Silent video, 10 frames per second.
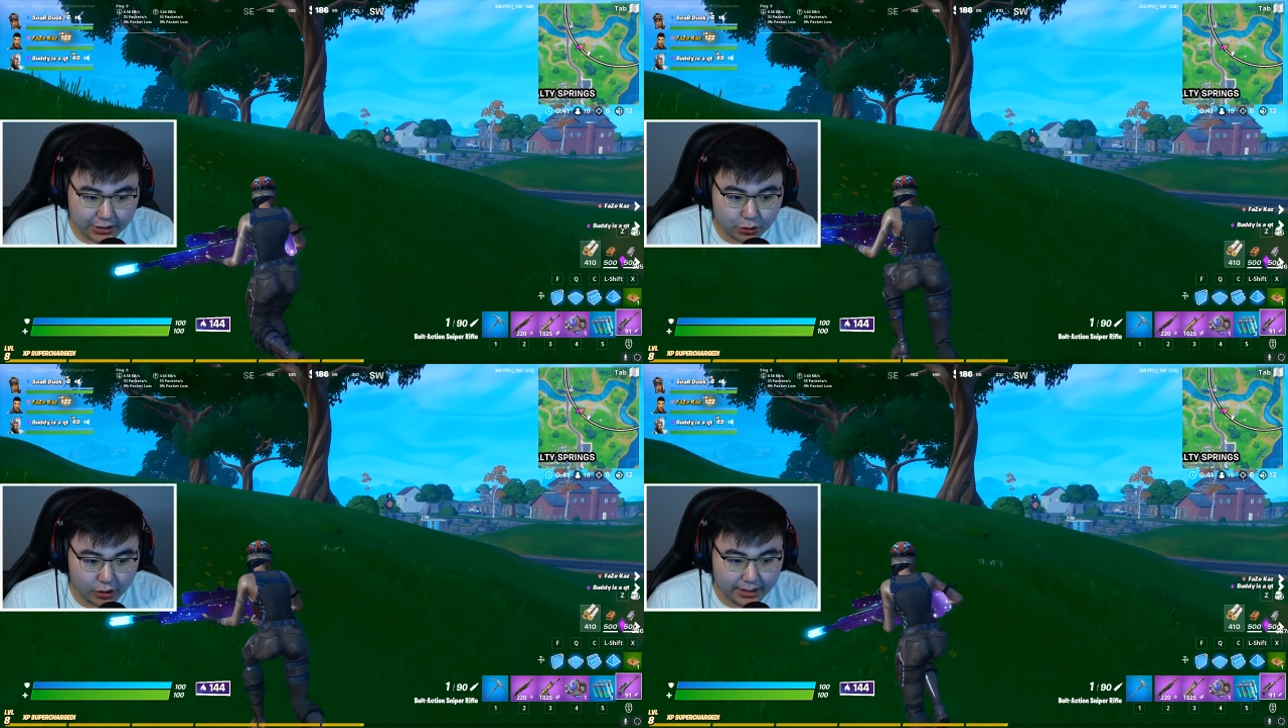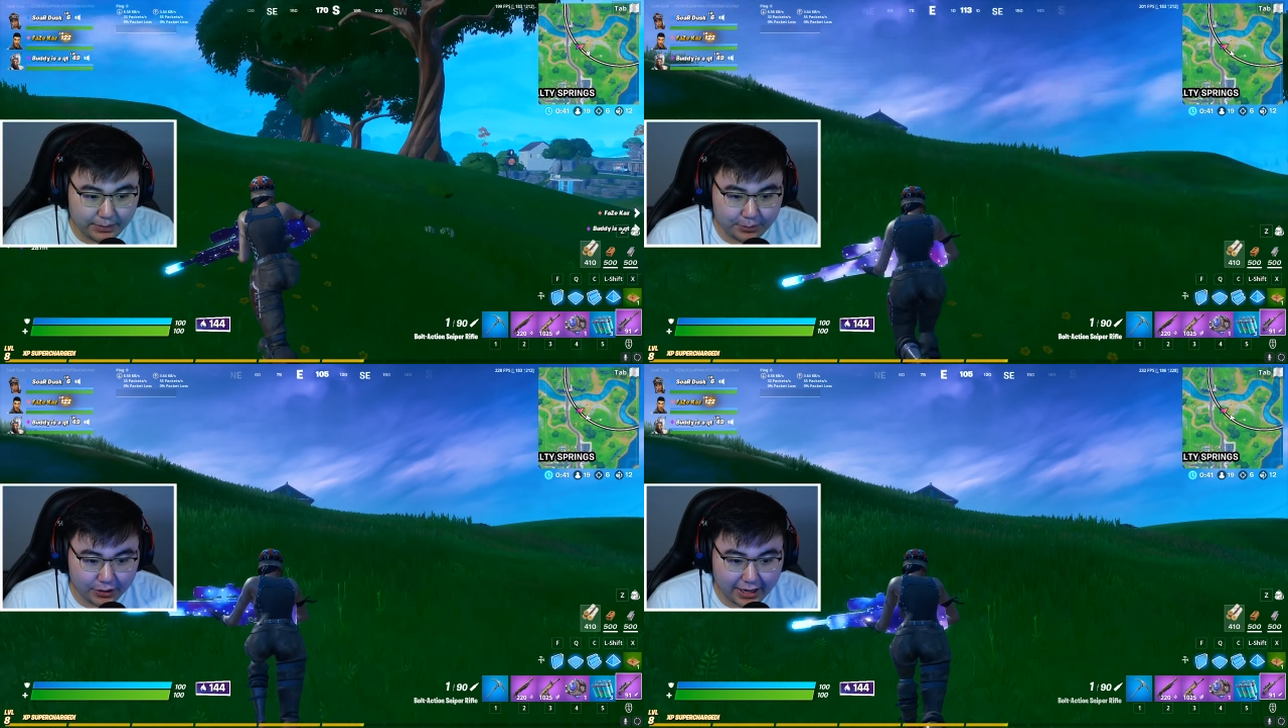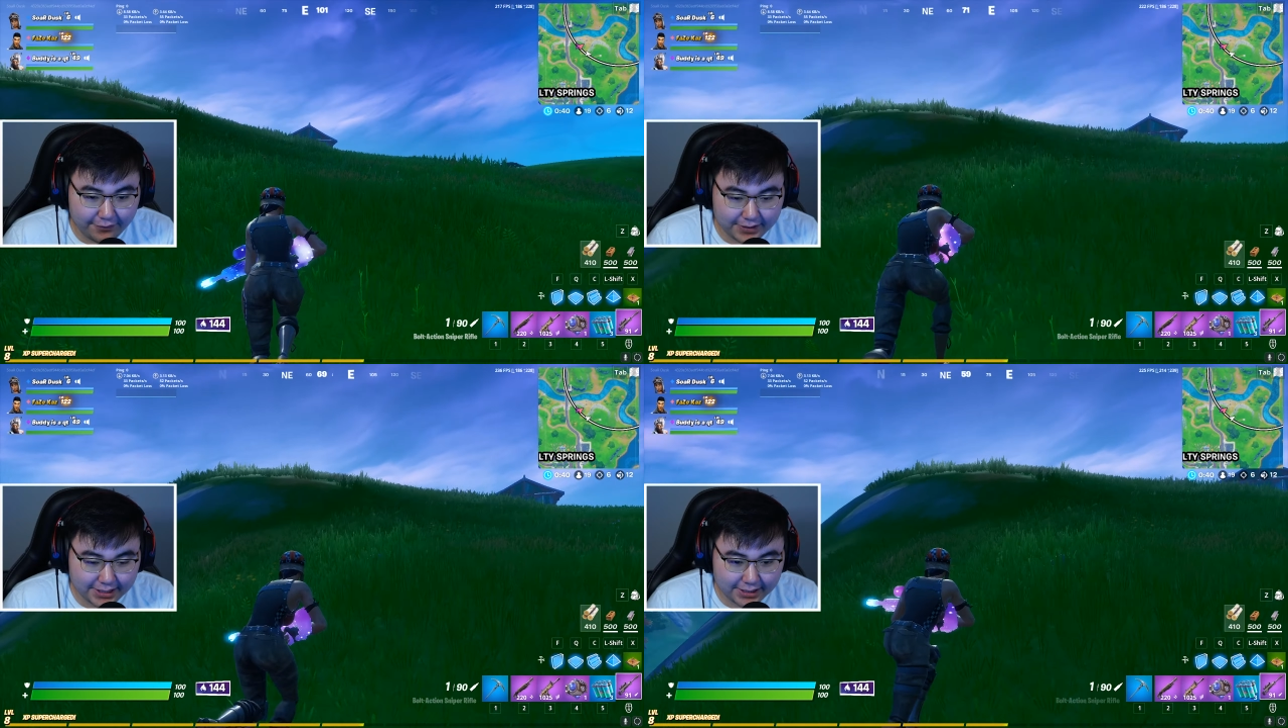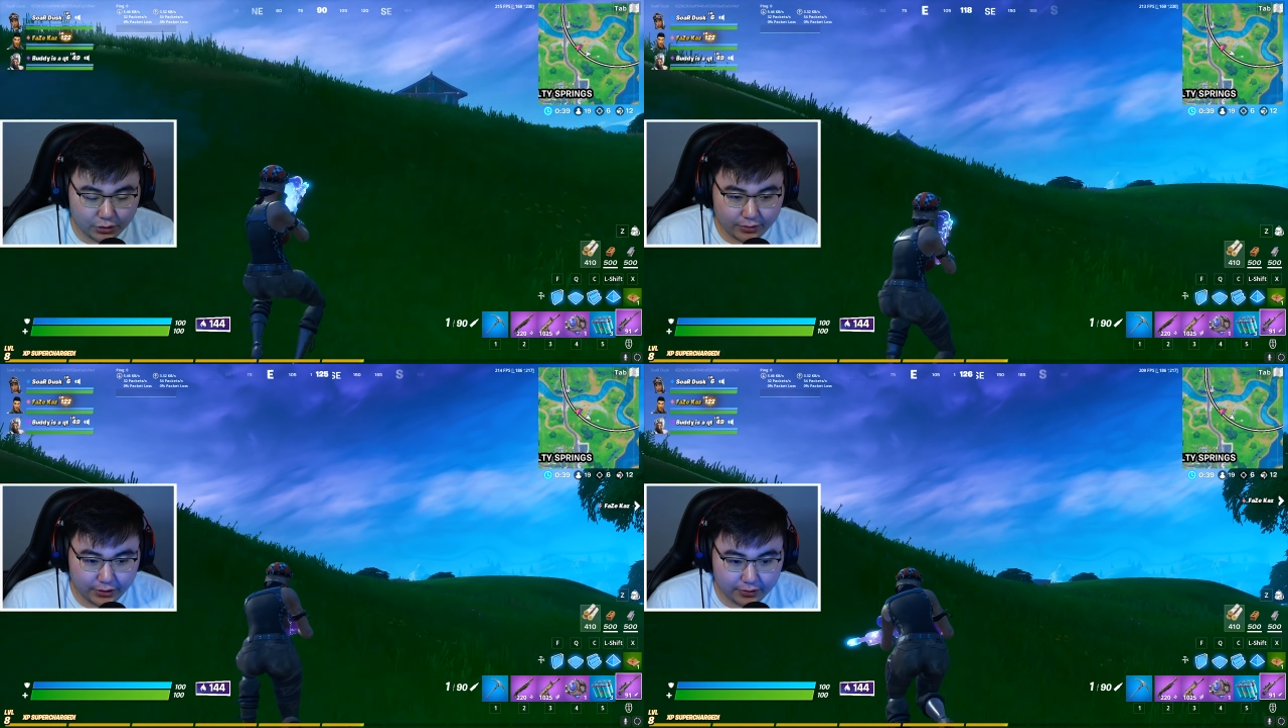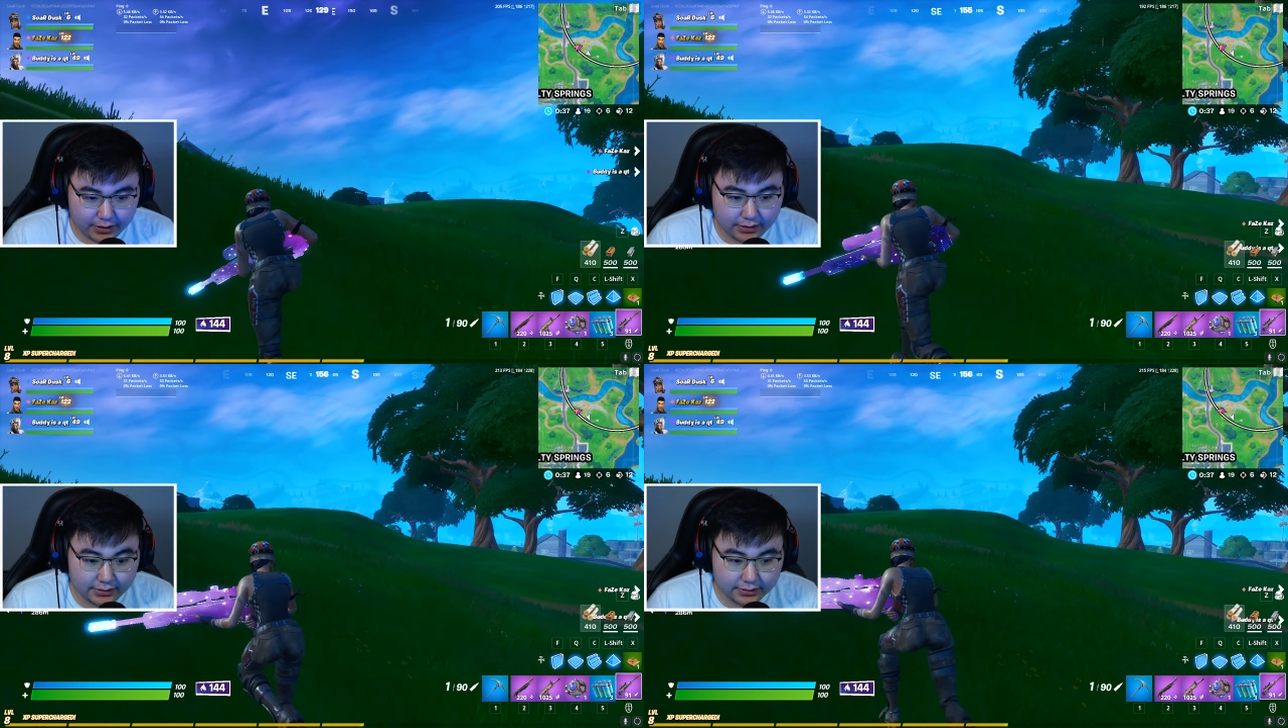there are 20 people left. What are we doing?
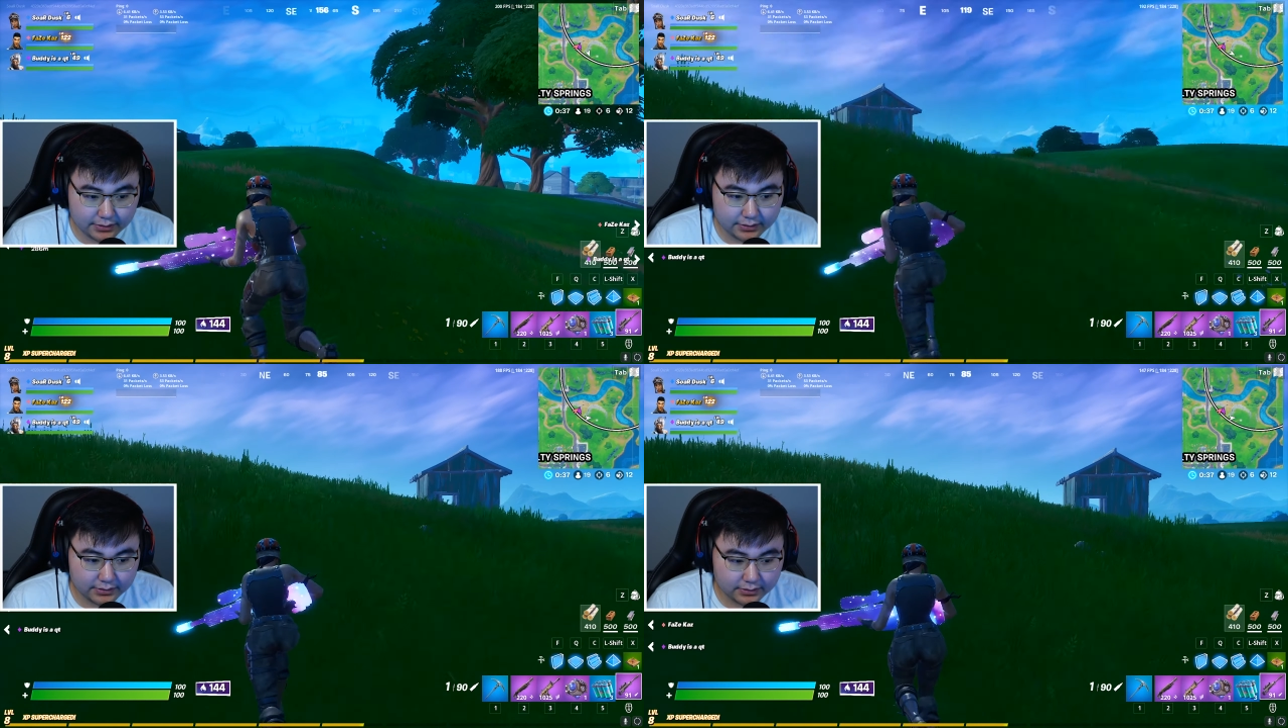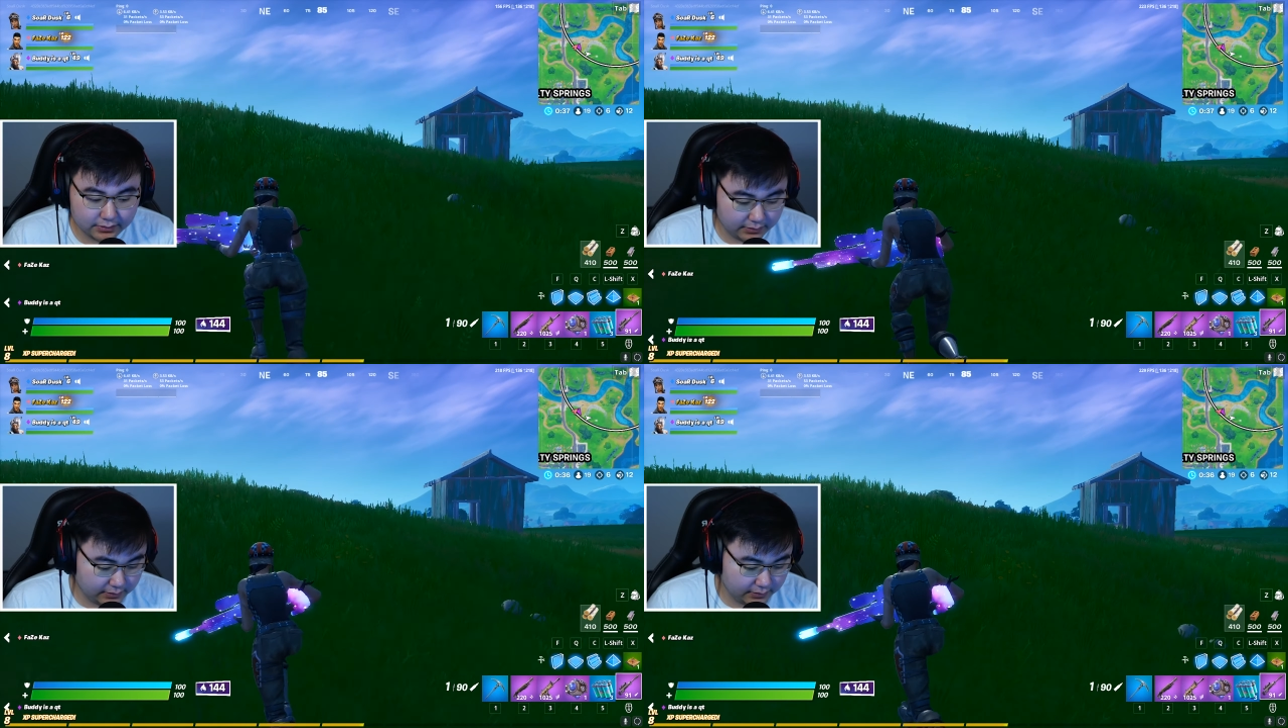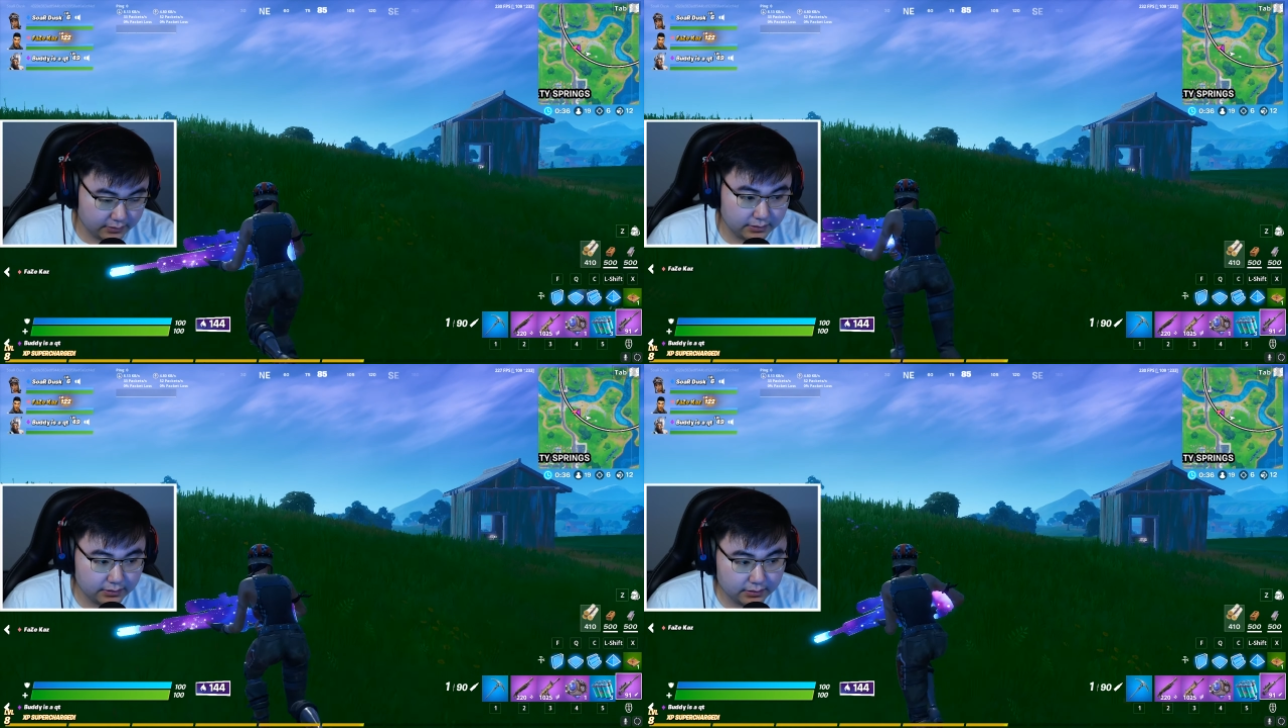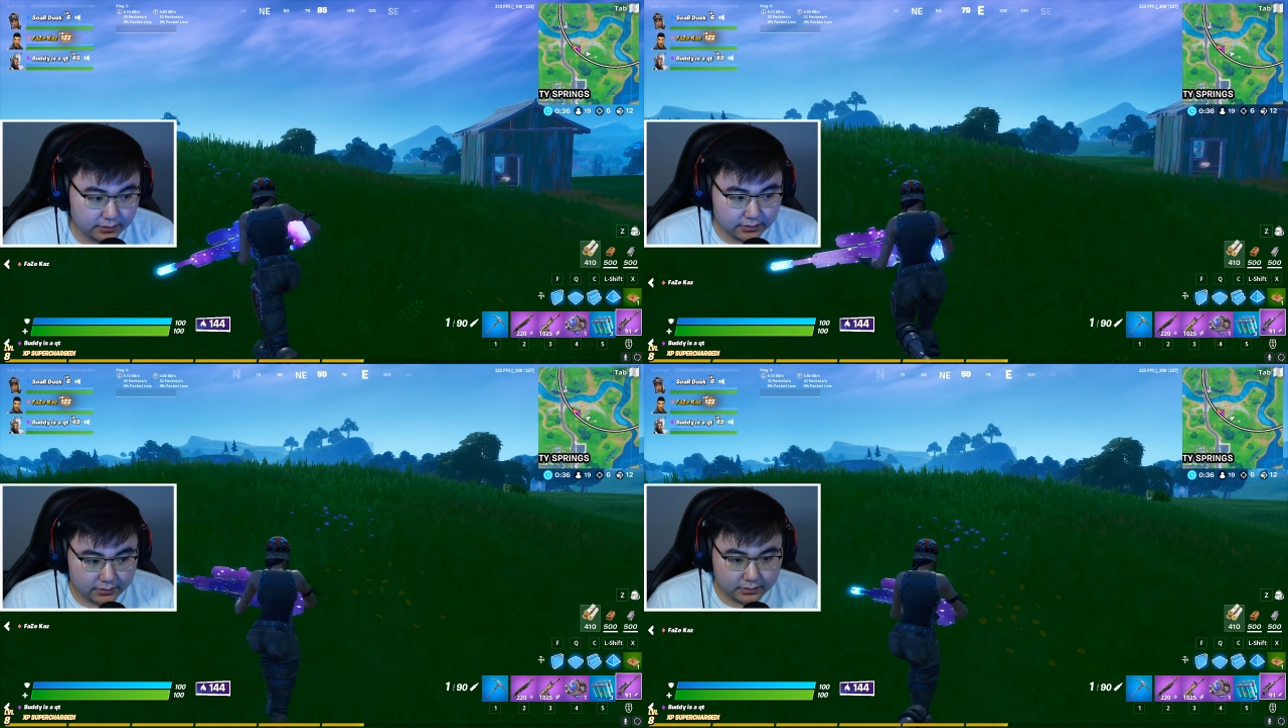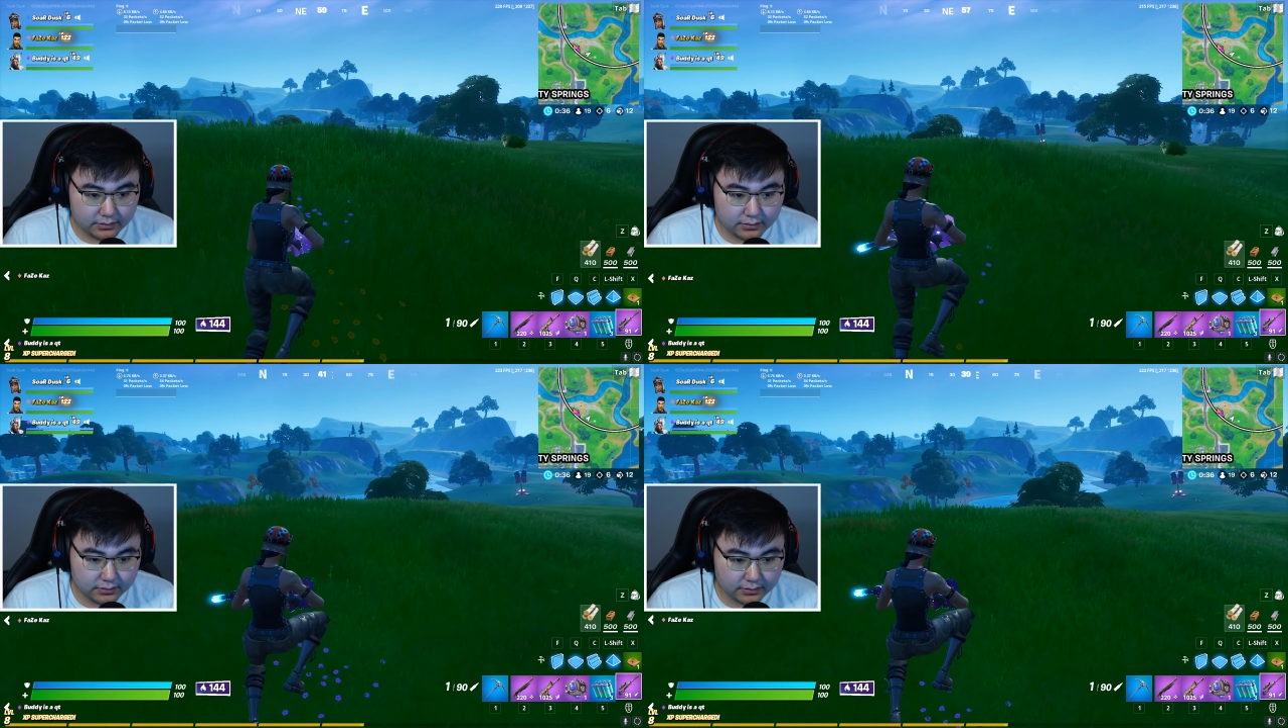Why is there 20 people left and a 0
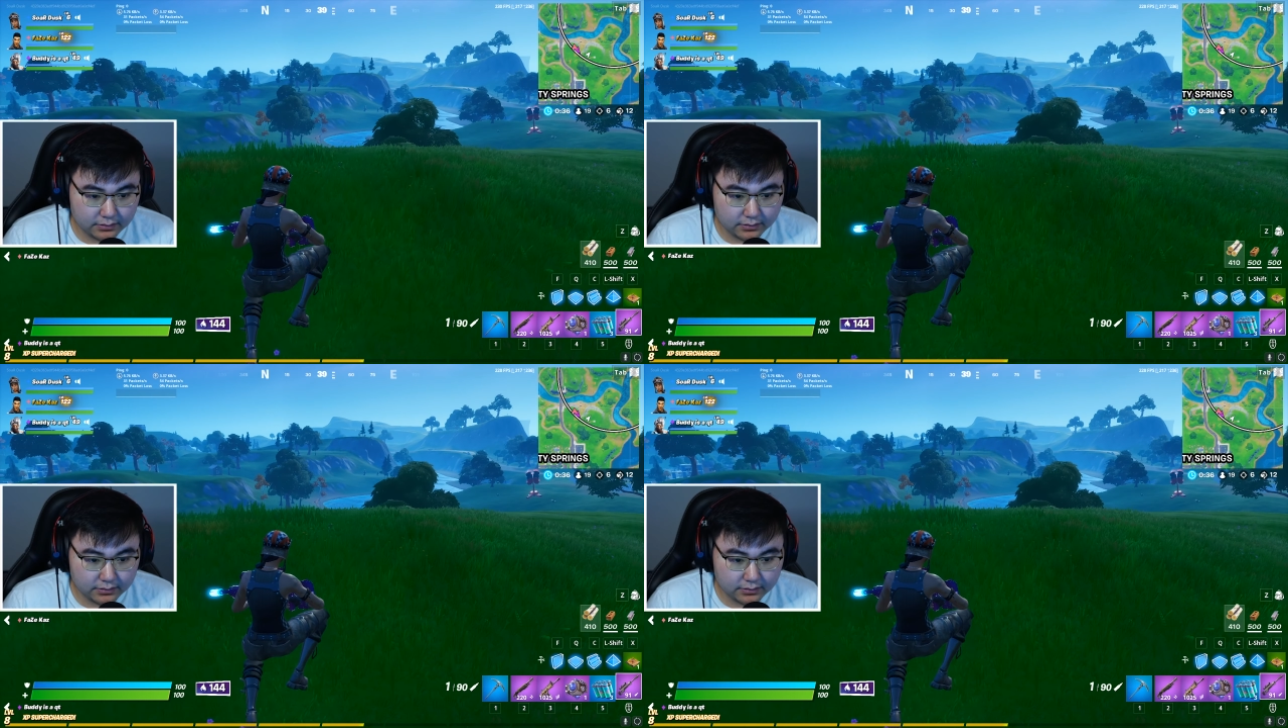point lead?